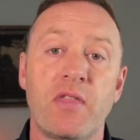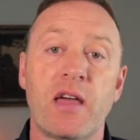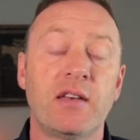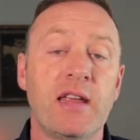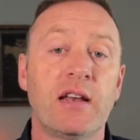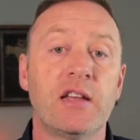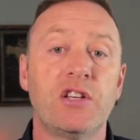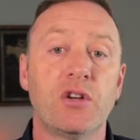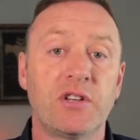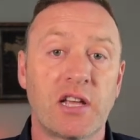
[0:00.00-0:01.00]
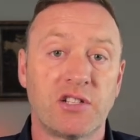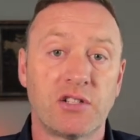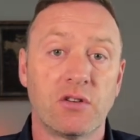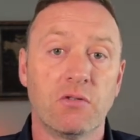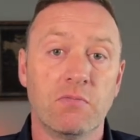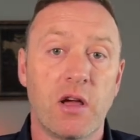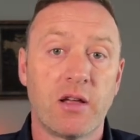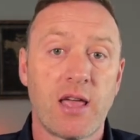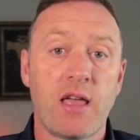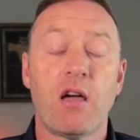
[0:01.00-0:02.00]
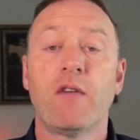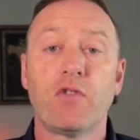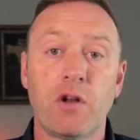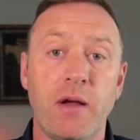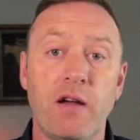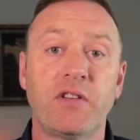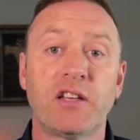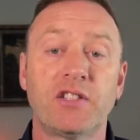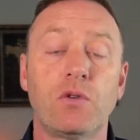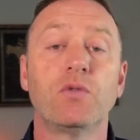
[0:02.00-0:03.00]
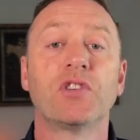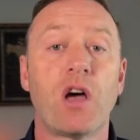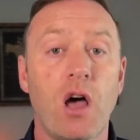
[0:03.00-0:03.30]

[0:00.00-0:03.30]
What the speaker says: that needle into your testicle, okay? I've got a pair of testicles.